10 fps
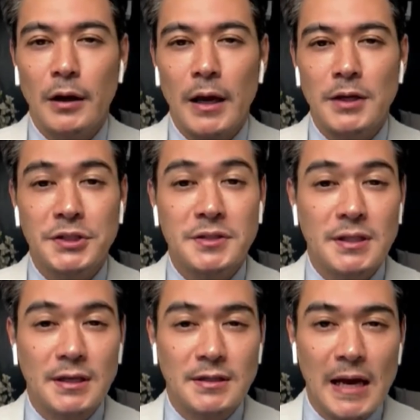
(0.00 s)

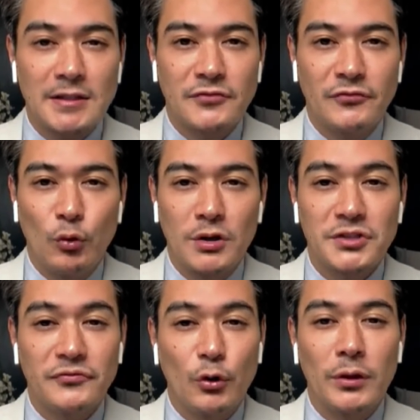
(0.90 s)
Interagency Task
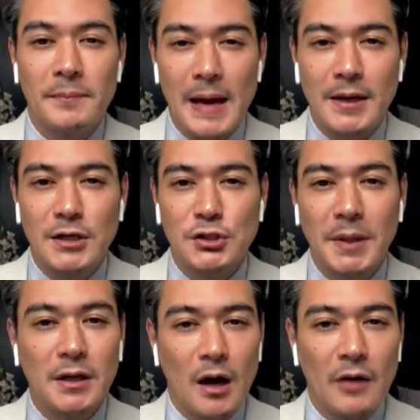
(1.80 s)
Force for the
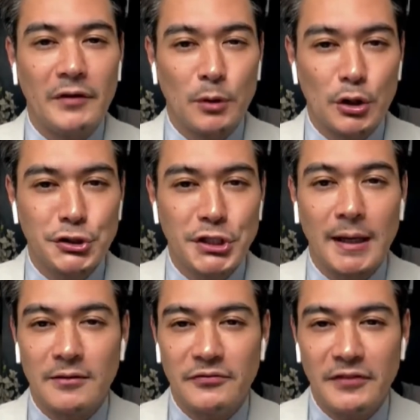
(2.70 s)
Management of
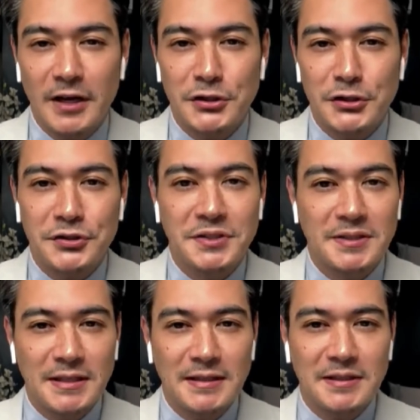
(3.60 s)
Emerging Infectious
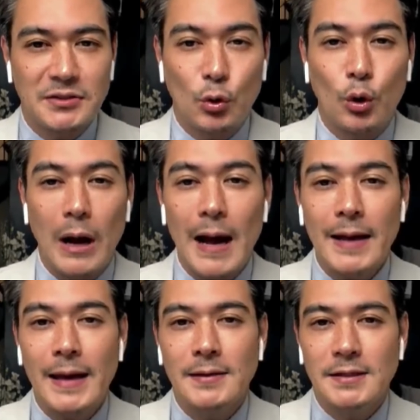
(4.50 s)
Diseases, or
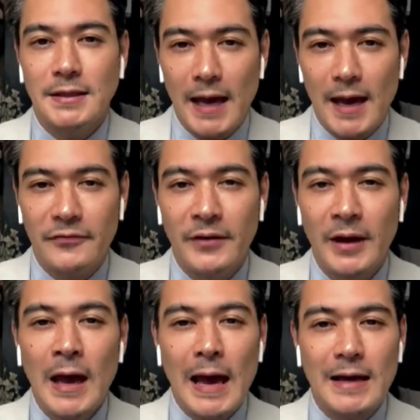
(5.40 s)
IATF,
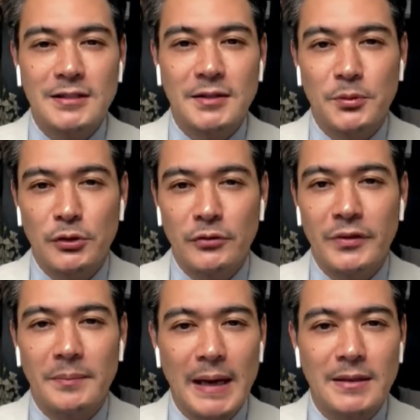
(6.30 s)
has
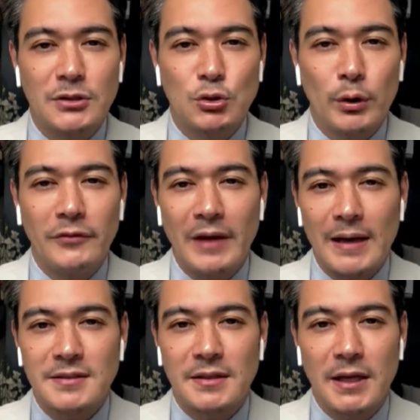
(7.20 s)
approved the mandatory
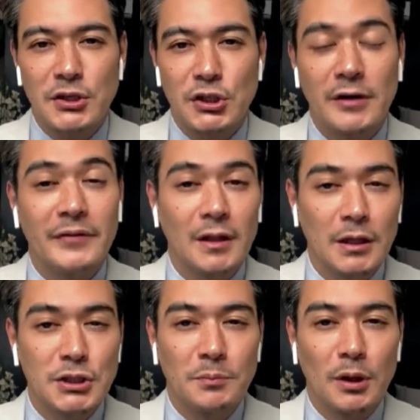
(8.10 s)
vaccination of
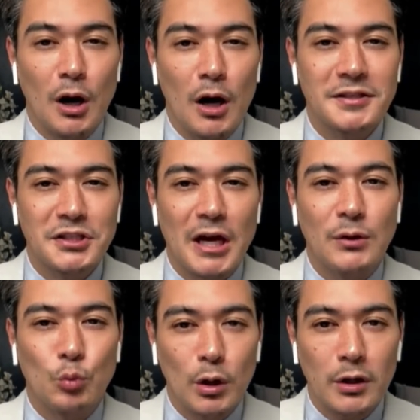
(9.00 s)
eligible
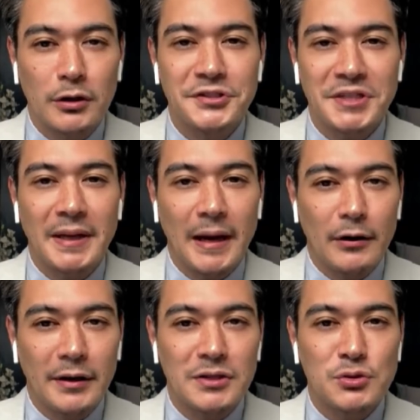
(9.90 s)
on-site workers in
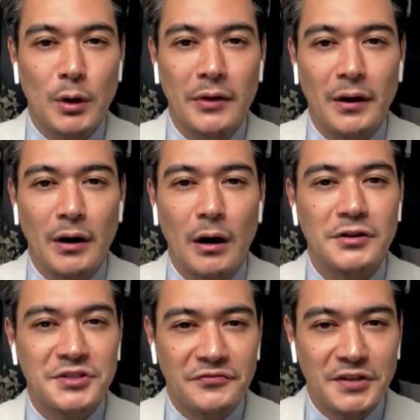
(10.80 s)
areas where there
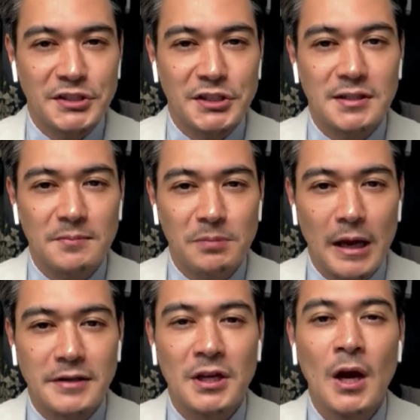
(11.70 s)
are sufficient
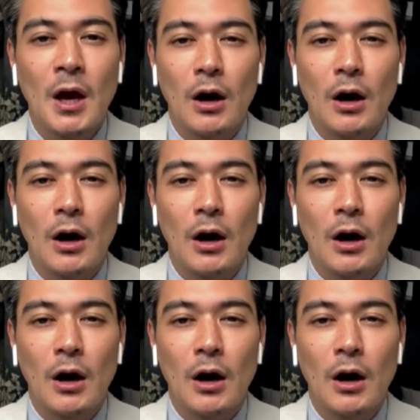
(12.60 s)
supplies